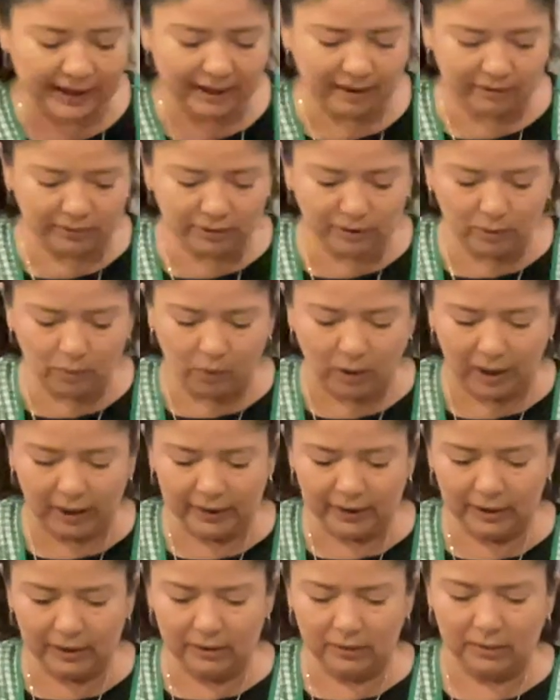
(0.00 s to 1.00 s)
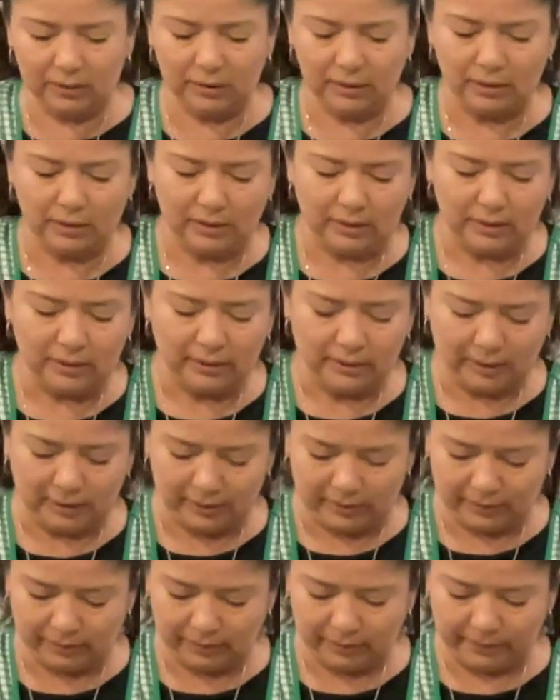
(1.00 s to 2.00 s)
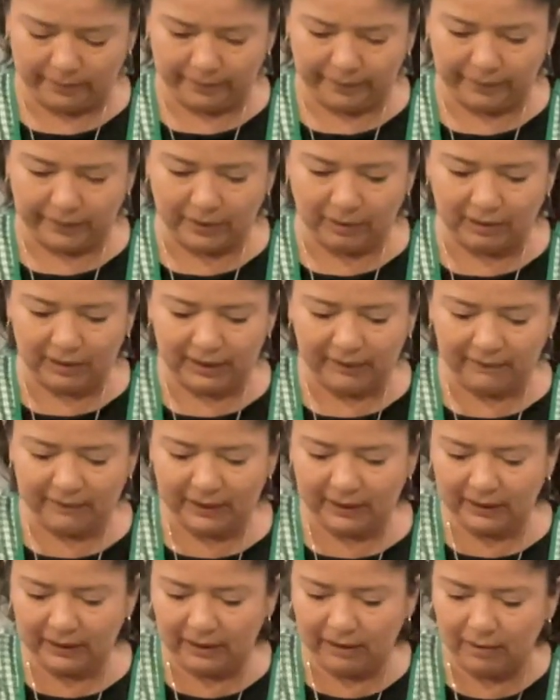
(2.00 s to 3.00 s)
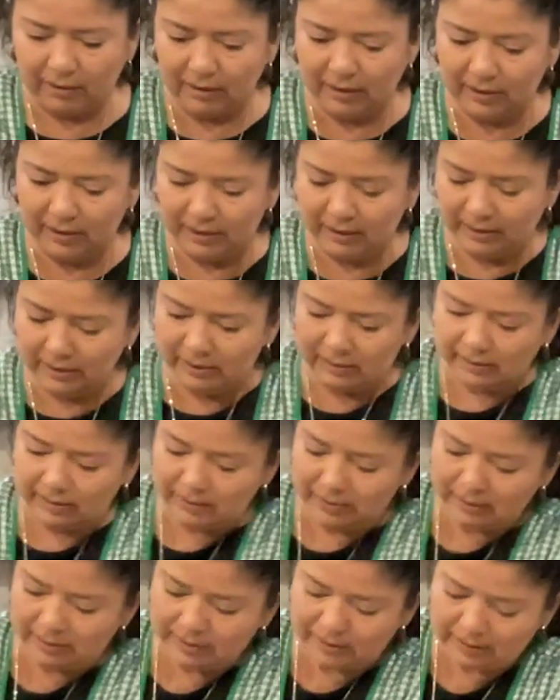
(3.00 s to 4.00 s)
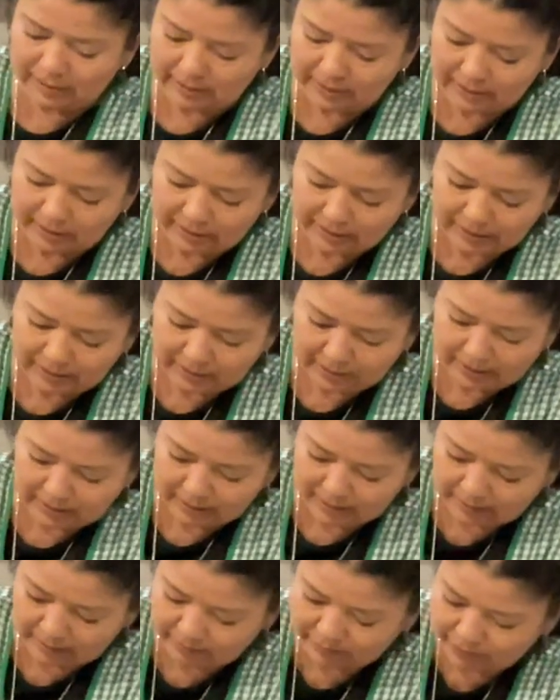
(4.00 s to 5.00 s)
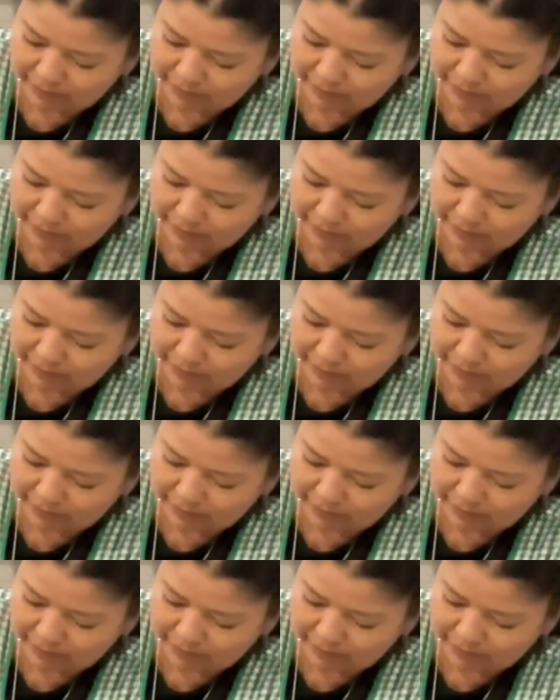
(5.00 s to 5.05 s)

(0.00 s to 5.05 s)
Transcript: out the water. I'll leave the lid on. And we're